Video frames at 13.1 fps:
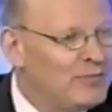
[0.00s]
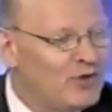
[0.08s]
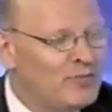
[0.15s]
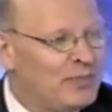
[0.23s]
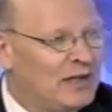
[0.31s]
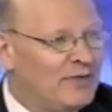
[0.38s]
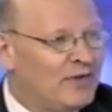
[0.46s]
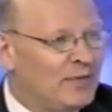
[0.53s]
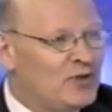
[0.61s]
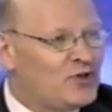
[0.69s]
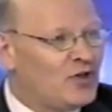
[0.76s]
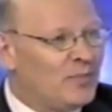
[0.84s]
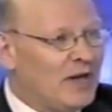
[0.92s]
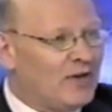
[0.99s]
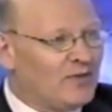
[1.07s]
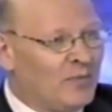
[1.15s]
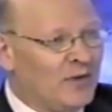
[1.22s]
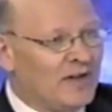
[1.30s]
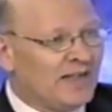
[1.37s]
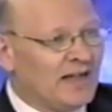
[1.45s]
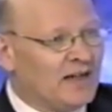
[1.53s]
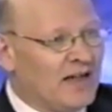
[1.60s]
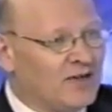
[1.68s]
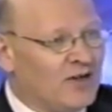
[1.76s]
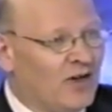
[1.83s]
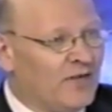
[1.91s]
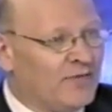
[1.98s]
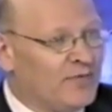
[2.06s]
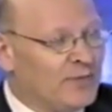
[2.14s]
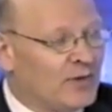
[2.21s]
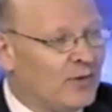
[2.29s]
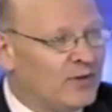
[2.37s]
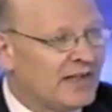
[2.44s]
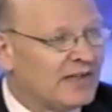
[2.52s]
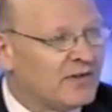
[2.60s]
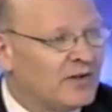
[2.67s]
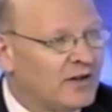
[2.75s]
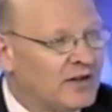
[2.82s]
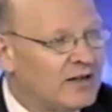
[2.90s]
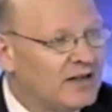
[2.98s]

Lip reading: You believe that we should be able to sell alcohol from a corner store.